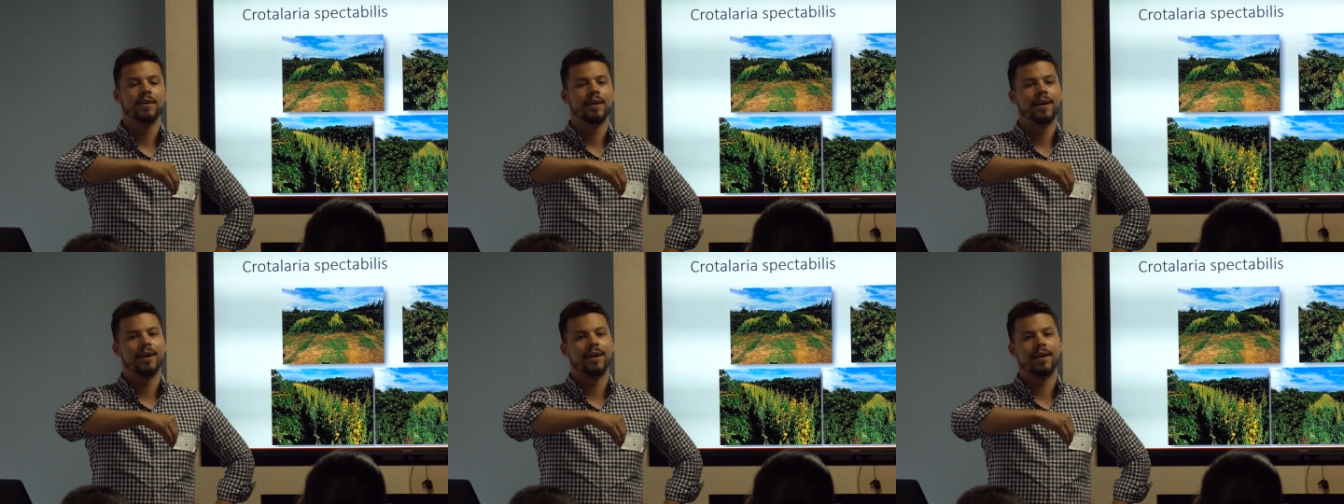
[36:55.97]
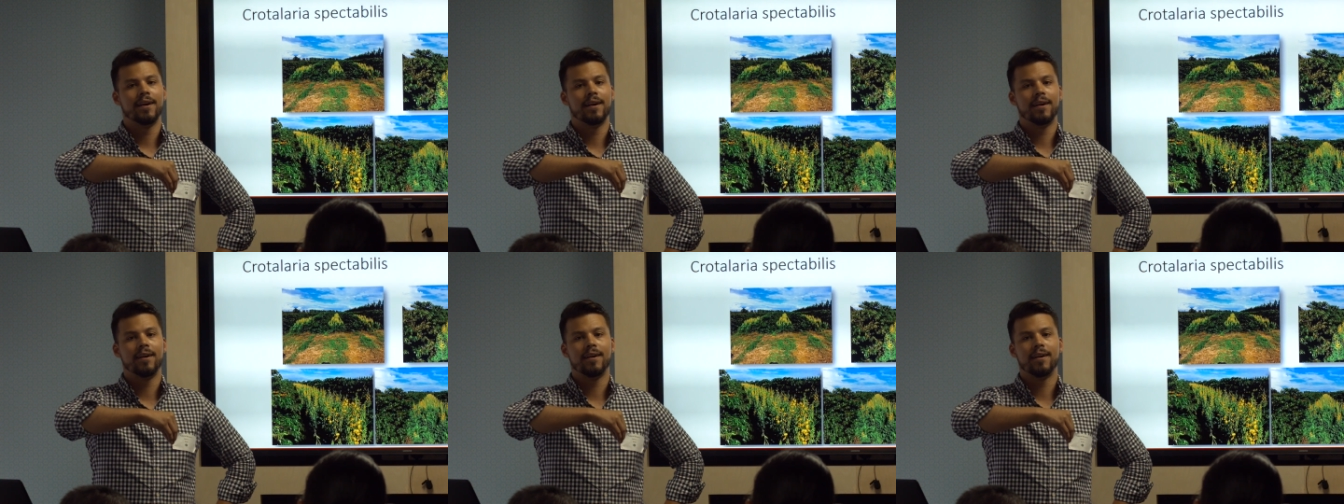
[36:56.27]

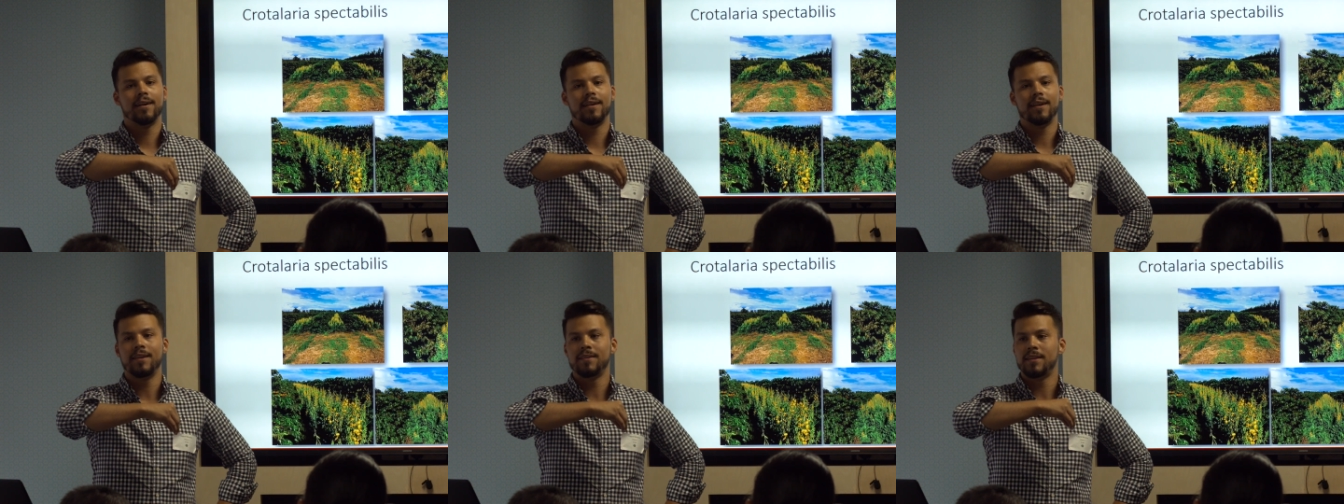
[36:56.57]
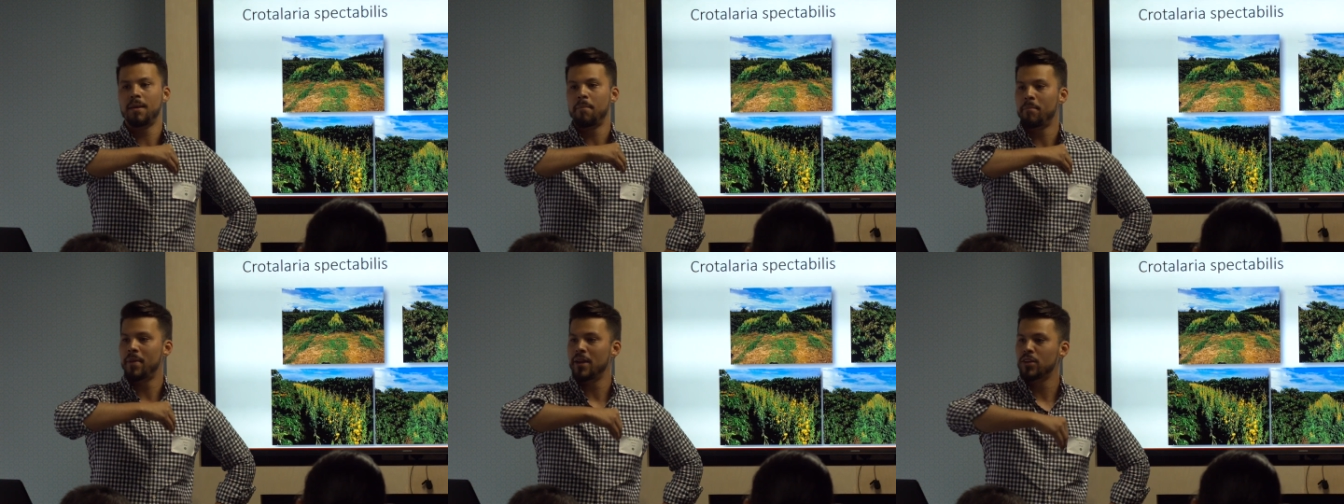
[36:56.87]
uh, in
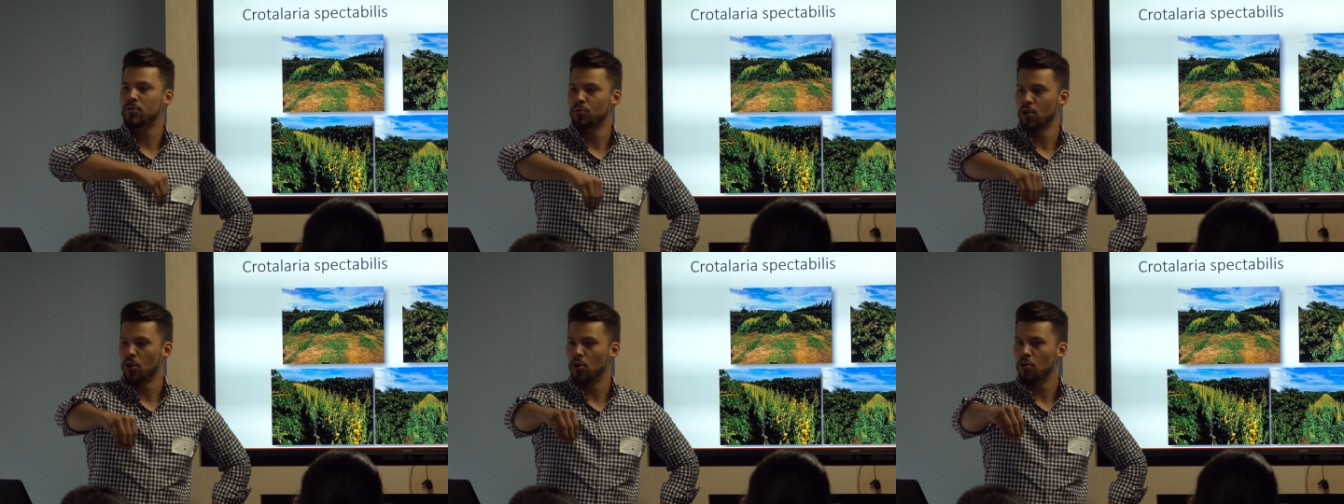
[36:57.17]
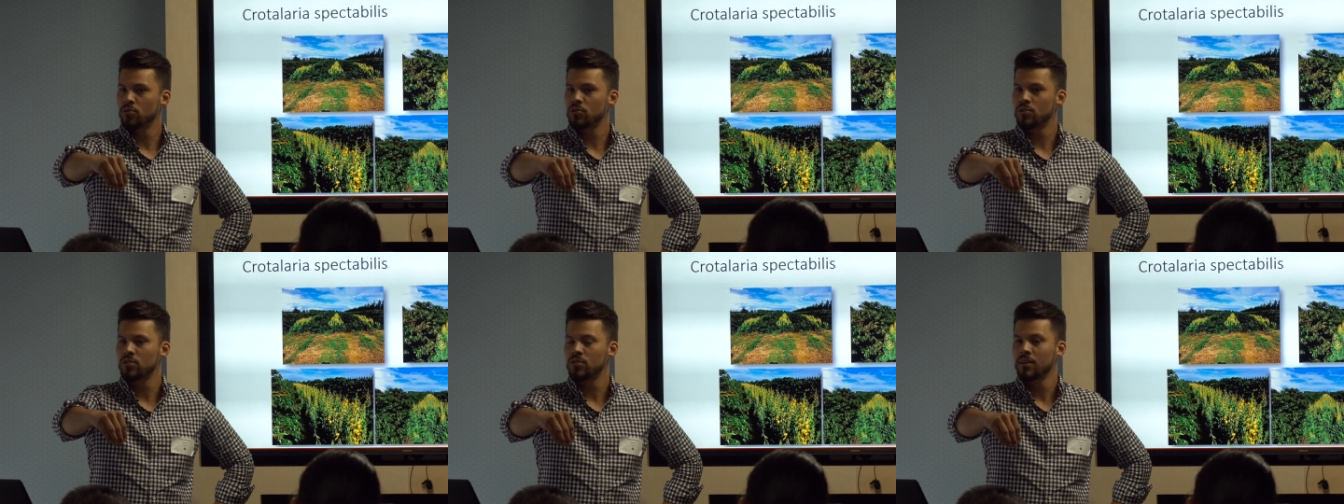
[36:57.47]
the mid
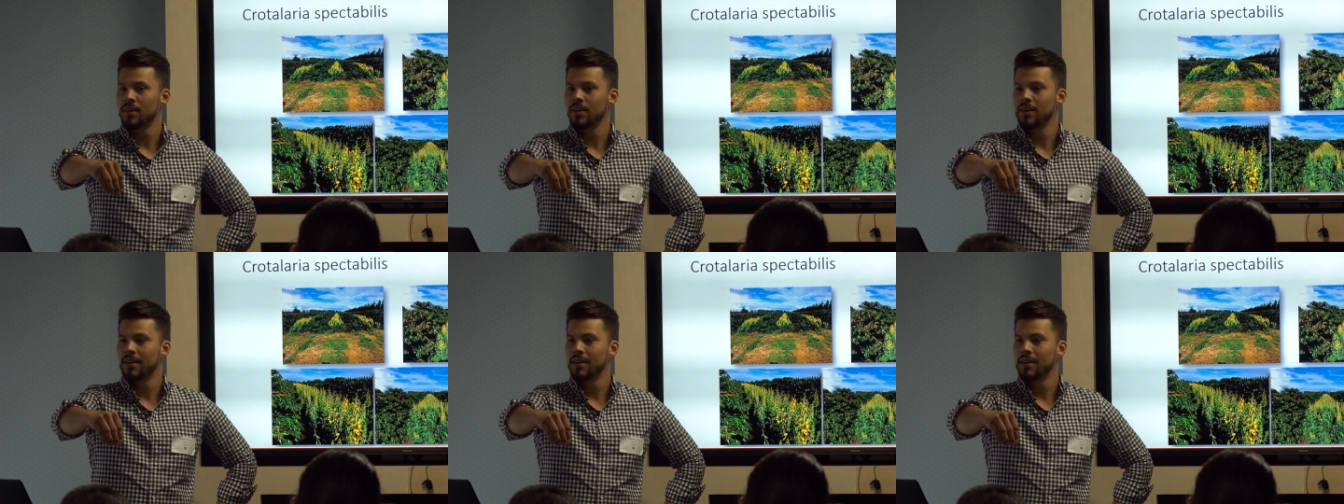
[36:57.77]
rows